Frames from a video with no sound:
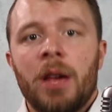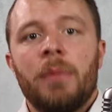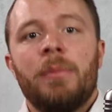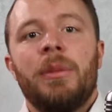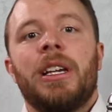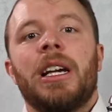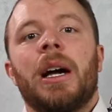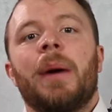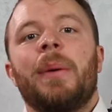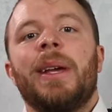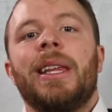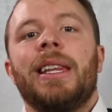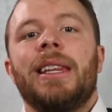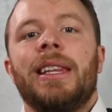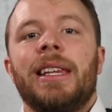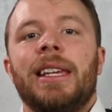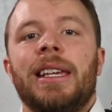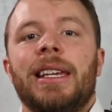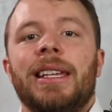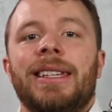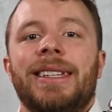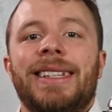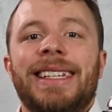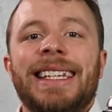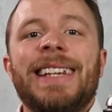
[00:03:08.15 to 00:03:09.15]
becoming
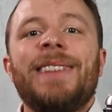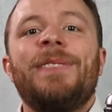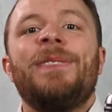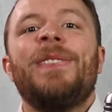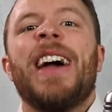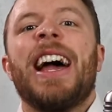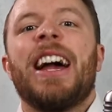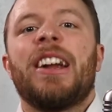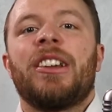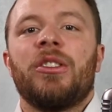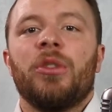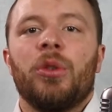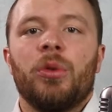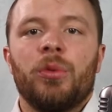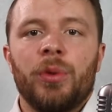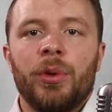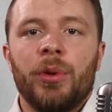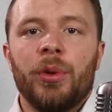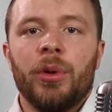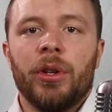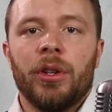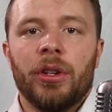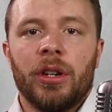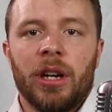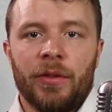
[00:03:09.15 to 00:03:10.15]
the de facto
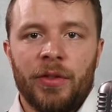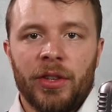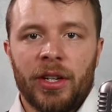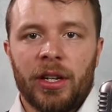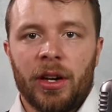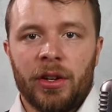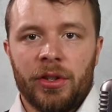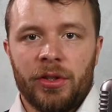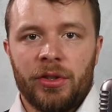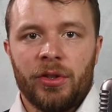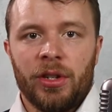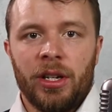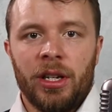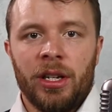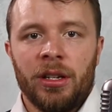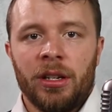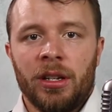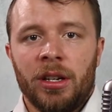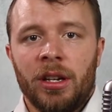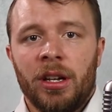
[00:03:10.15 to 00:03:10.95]
ruler of the country.